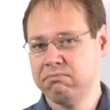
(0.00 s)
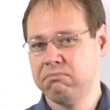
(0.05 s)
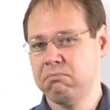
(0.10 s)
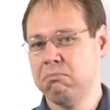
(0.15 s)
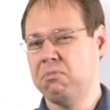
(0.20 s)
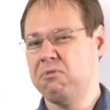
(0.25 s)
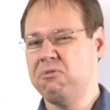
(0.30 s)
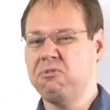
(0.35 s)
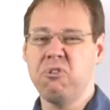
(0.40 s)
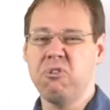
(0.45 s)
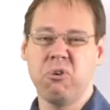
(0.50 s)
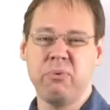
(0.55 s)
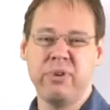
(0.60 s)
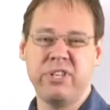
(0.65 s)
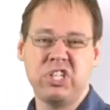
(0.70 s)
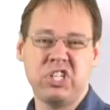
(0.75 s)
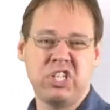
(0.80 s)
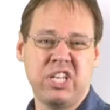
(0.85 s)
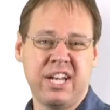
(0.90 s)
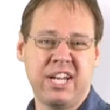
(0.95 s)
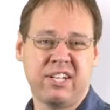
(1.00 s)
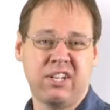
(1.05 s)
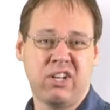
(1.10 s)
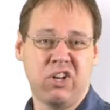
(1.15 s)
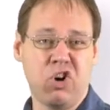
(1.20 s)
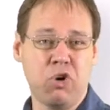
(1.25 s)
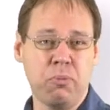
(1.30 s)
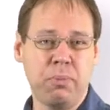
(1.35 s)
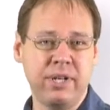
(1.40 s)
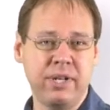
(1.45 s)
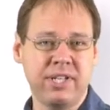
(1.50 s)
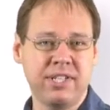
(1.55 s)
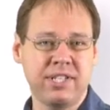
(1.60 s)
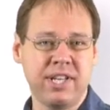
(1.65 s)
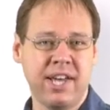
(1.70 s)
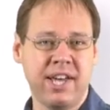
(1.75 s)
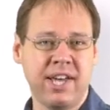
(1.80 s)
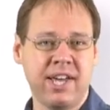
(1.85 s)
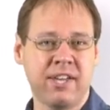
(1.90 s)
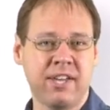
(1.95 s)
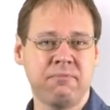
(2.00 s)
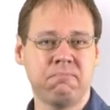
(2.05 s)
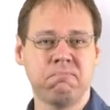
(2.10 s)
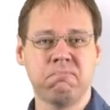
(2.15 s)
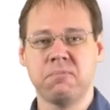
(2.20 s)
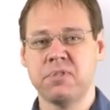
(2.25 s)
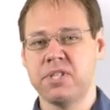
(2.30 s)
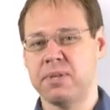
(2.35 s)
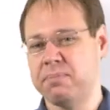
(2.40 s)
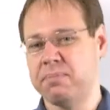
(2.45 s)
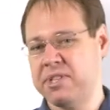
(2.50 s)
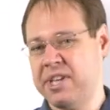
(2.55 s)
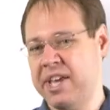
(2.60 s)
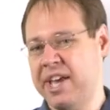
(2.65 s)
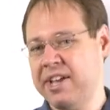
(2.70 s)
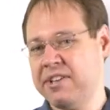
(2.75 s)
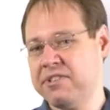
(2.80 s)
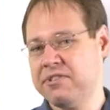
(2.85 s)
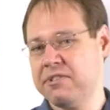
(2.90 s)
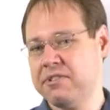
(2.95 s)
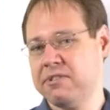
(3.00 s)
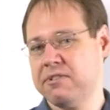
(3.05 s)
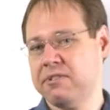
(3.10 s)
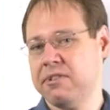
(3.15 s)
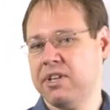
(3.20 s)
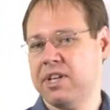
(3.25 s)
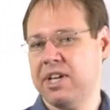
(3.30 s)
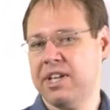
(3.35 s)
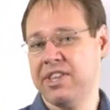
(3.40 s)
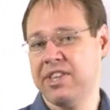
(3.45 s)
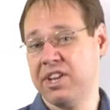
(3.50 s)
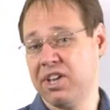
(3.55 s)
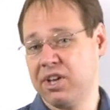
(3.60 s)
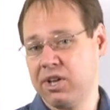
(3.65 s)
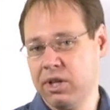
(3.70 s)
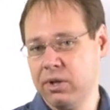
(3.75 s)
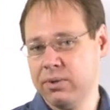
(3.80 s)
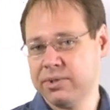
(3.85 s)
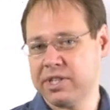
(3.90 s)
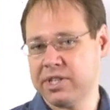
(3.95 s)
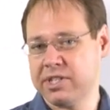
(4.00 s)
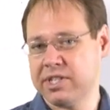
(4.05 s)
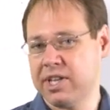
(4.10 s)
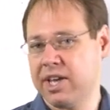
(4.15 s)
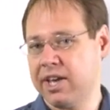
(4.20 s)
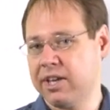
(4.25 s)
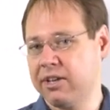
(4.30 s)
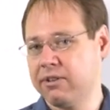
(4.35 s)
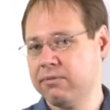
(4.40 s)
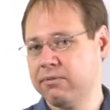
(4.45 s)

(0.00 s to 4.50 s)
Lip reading: Before we just had an opening tag, some text, and then a closing tag.